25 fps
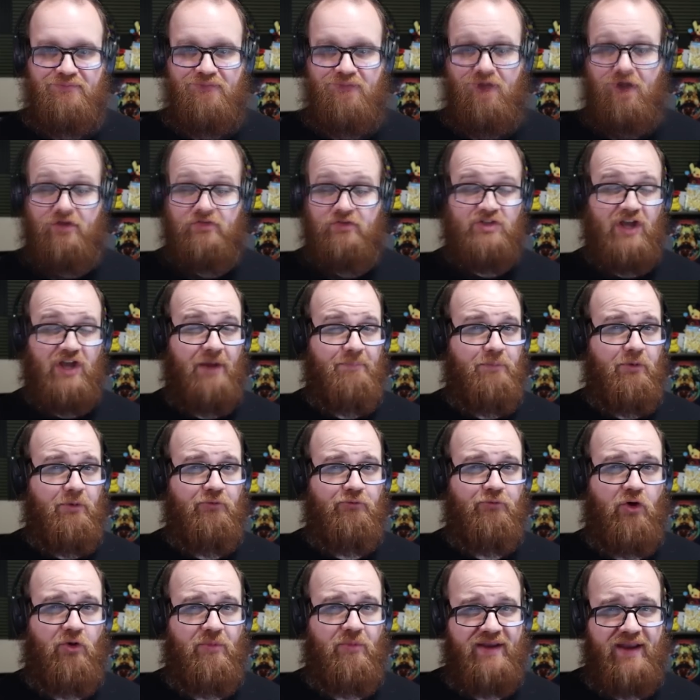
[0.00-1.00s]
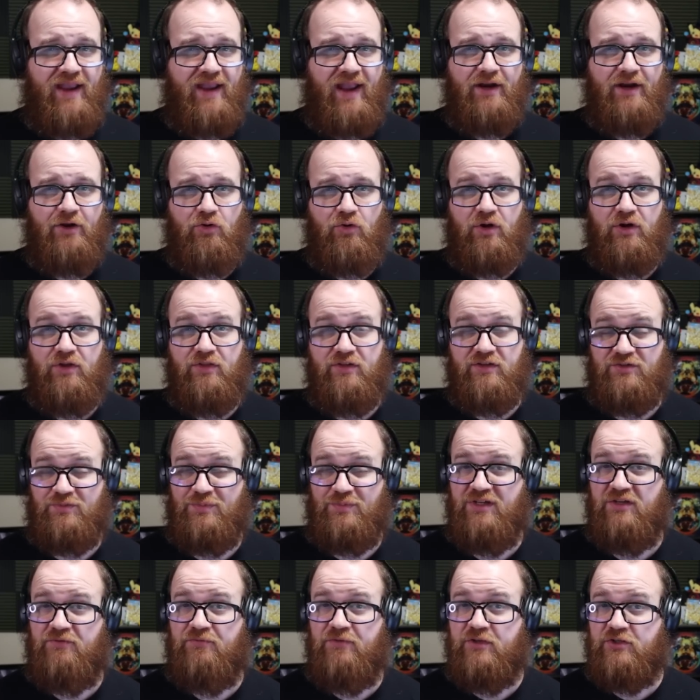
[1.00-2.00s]
Our top performing category this
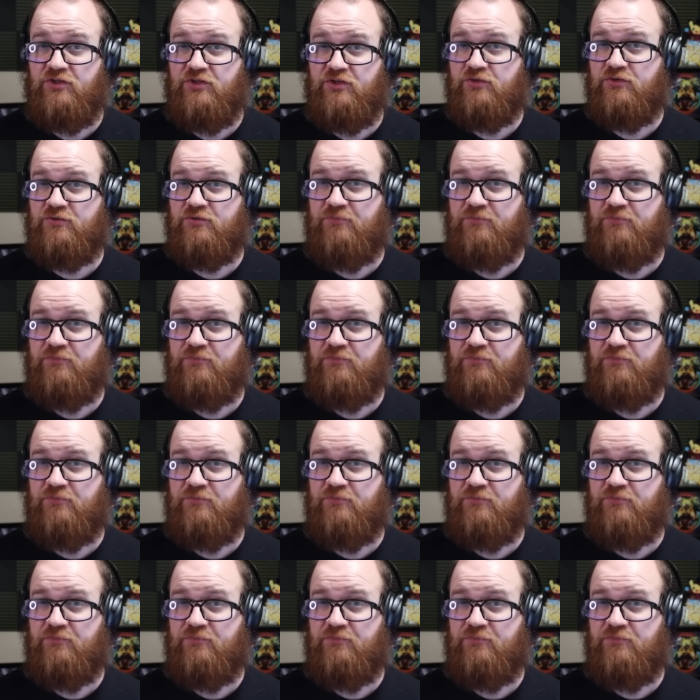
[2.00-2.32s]
week features